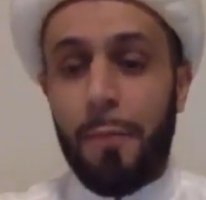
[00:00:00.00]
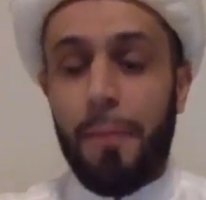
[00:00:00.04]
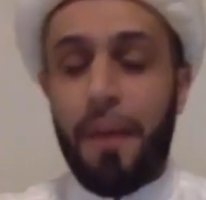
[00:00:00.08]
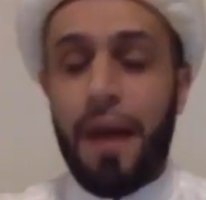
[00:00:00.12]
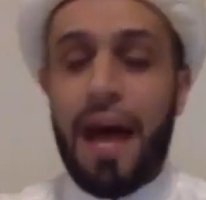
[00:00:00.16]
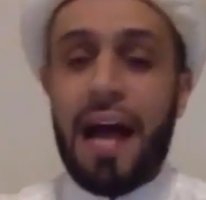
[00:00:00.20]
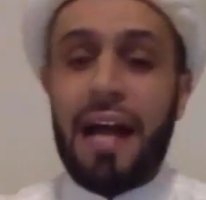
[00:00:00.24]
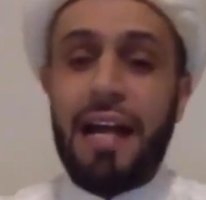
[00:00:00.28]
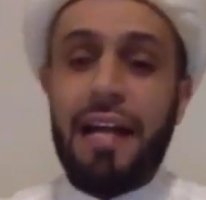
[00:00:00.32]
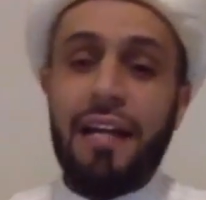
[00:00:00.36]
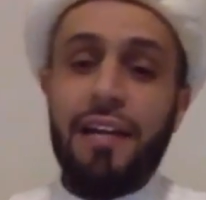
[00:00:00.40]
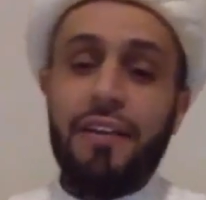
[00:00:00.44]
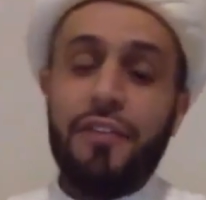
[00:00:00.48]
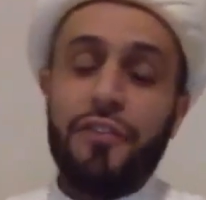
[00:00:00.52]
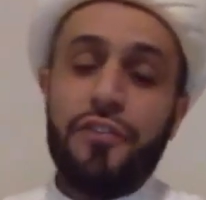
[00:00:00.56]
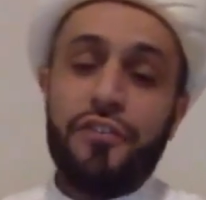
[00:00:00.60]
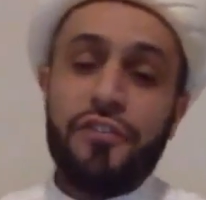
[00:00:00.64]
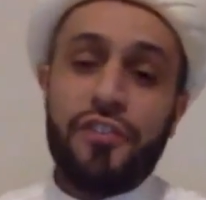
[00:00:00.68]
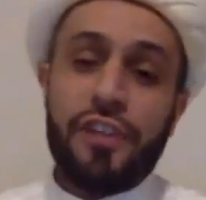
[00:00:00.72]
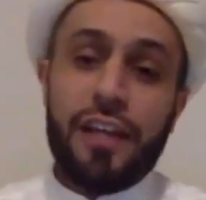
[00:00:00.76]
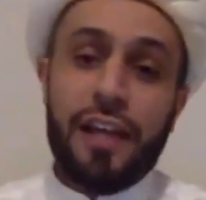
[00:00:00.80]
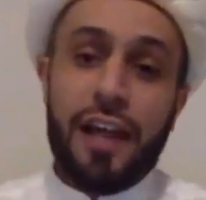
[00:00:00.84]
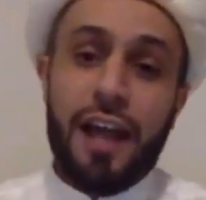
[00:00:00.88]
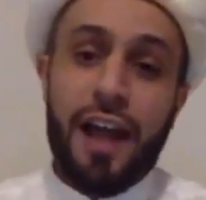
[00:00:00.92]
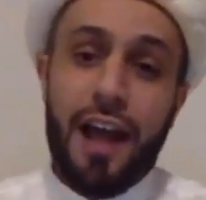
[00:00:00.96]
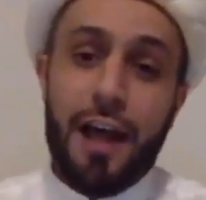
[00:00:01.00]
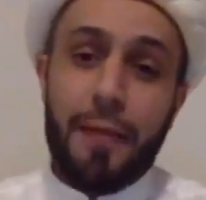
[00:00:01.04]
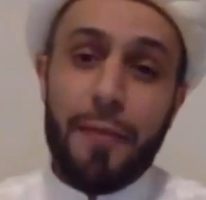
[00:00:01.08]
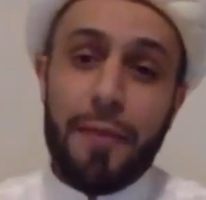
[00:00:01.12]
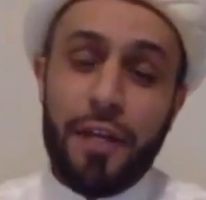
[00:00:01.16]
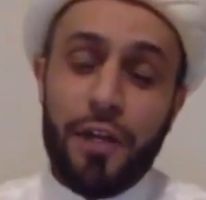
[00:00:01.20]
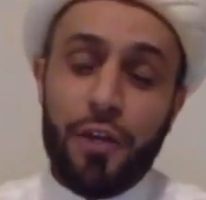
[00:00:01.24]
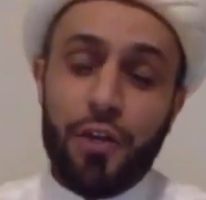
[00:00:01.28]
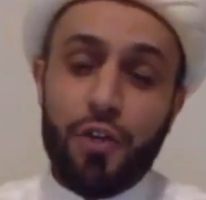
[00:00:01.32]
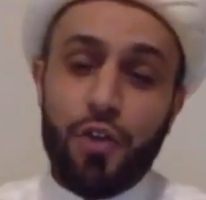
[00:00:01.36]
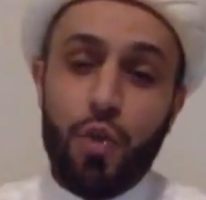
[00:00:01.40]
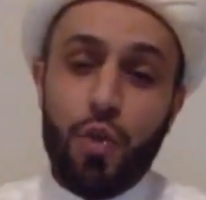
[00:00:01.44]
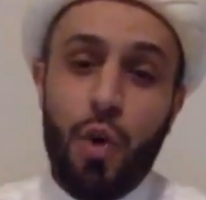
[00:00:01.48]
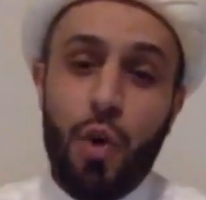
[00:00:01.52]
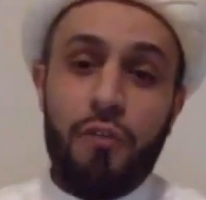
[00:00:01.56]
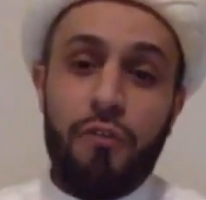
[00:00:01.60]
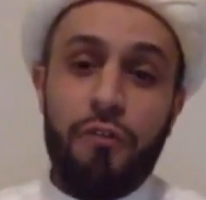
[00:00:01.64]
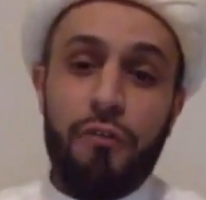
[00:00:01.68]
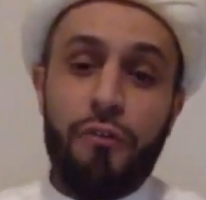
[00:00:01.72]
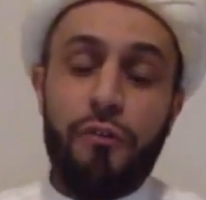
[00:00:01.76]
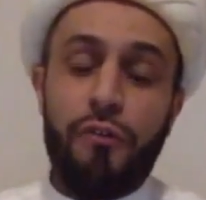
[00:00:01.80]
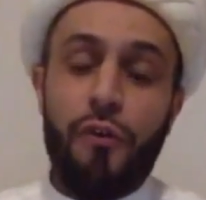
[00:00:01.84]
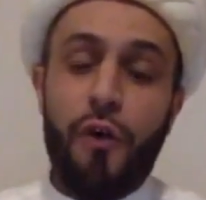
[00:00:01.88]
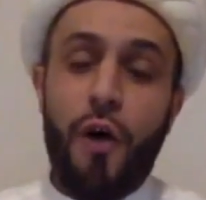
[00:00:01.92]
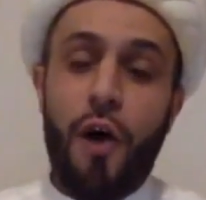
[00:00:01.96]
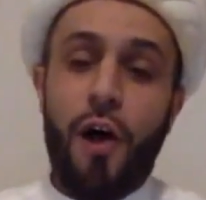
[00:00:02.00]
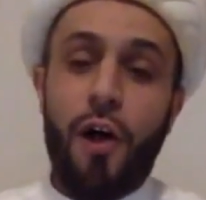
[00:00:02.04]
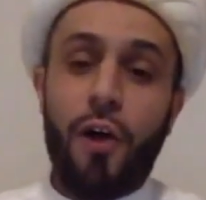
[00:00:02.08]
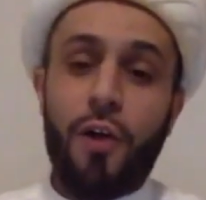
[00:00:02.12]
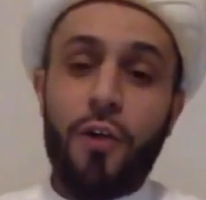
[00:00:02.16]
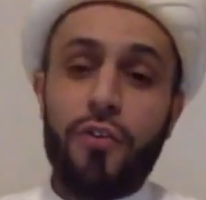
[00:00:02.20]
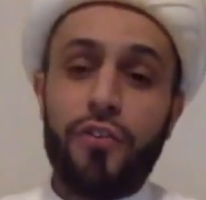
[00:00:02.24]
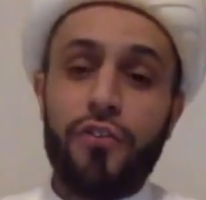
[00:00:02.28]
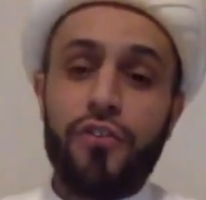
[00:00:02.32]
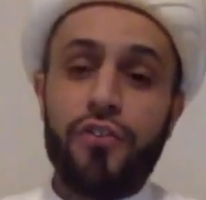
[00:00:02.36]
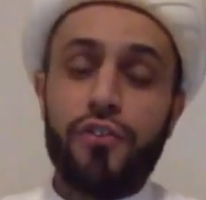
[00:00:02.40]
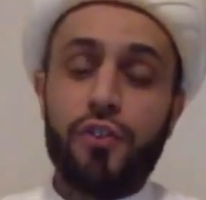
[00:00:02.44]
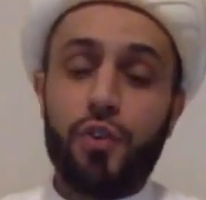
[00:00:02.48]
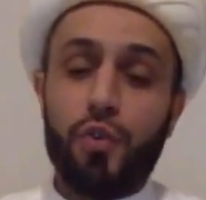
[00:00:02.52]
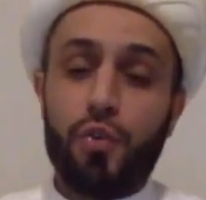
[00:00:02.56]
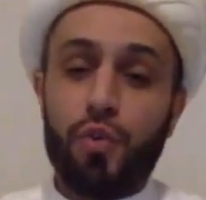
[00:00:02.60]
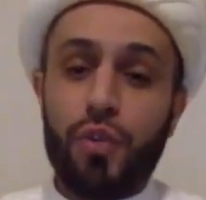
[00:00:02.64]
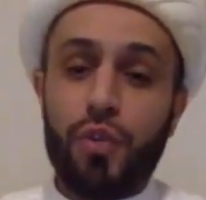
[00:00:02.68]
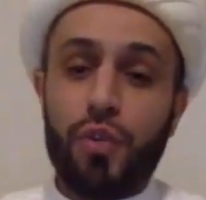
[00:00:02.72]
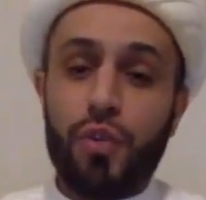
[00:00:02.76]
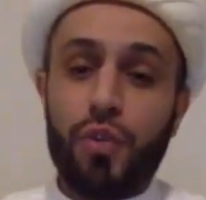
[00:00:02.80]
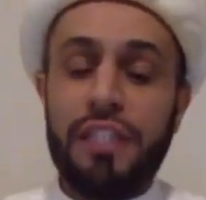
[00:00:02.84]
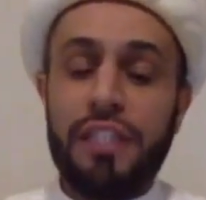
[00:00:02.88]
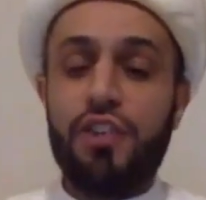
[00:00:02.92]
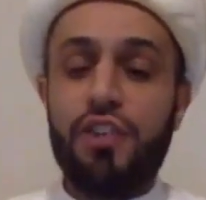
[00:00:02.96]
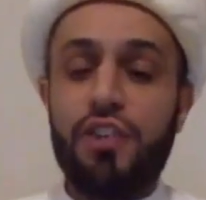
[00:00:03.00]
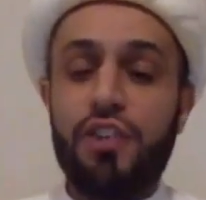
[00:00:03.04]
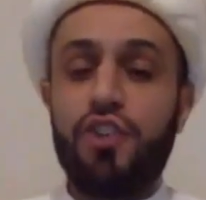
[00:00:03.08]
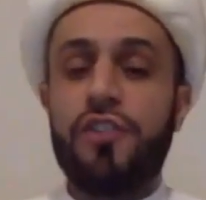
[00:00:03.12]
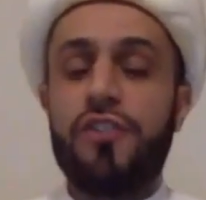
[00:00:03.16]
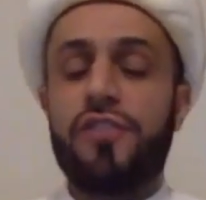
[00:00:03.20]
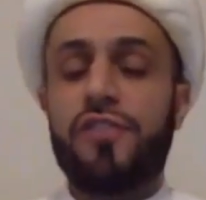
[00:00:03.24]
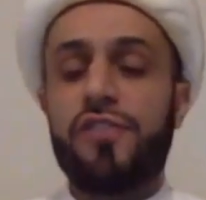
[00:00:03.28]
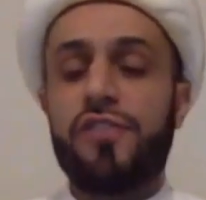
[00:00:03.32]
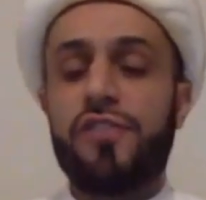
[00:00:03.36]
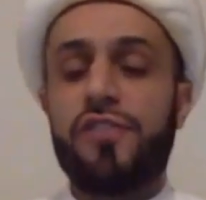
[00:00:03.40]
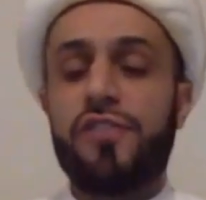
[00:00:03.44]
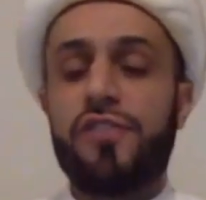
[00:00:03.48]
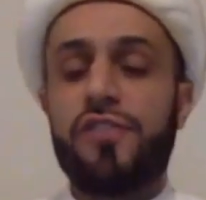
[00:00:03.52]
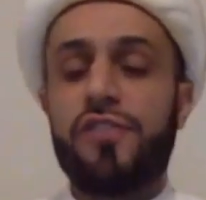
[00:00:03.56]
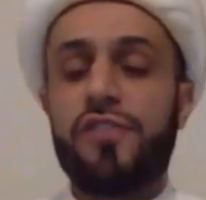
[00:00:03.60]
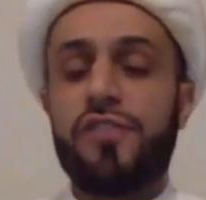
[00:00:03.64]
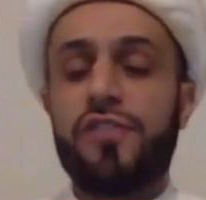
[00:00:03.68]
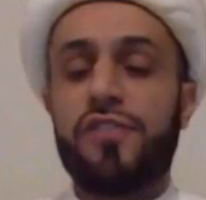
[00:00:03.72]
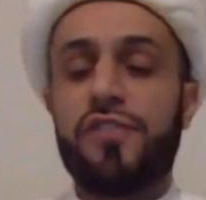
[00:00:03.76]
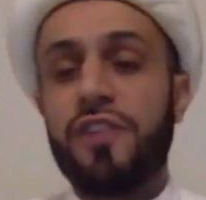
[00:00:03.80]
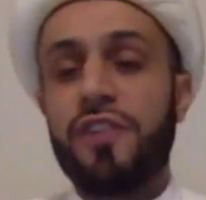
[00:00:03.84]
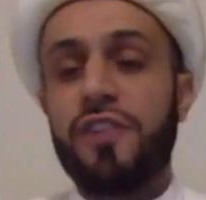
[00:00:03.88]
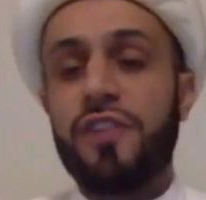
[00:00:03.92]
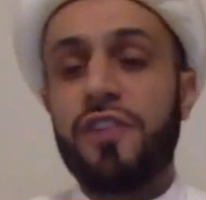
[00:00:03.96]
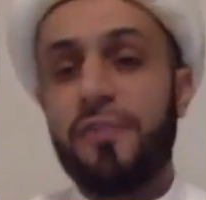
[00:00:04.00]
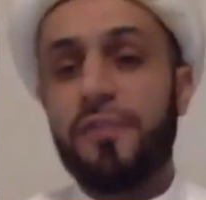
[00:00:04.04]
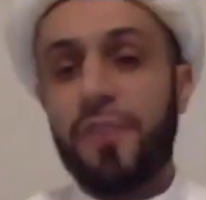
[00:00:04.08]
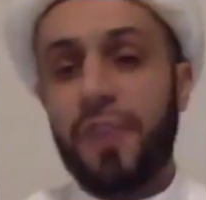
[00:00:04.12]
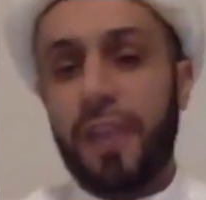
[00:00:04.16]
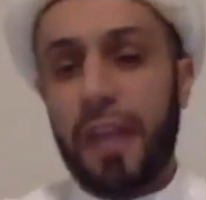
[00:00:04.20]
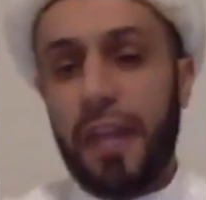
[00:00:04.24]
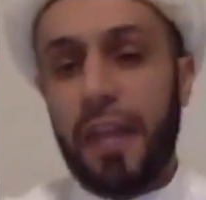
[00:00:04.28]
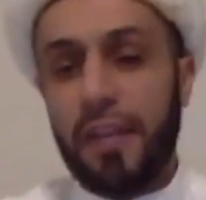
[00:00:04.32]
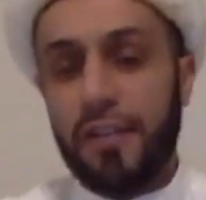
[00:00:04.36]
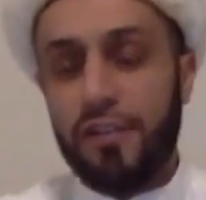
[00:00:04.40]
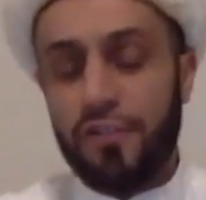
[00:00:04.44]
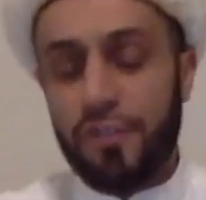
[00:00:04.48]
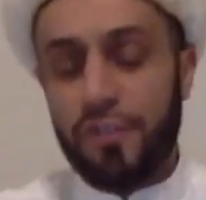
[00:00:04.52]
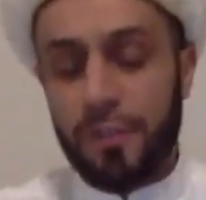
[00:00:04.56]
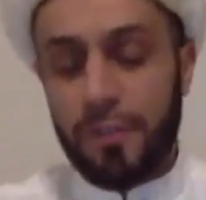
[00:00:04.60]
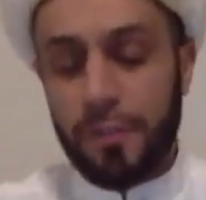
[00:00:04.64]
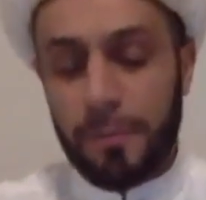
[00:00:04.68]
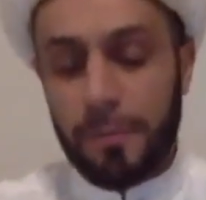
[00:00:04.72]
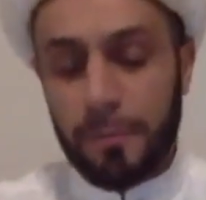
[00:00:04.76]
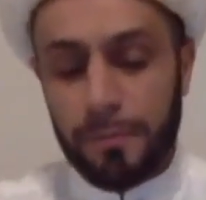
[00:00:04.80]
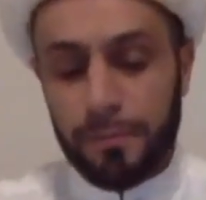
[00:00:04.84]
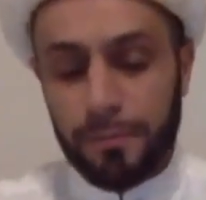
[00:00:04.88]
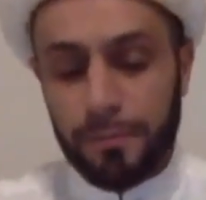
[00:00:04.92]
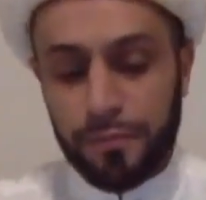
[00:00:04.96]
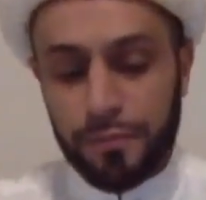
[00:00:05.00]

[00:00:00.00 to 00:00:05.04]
by succumbing to a false religious justification.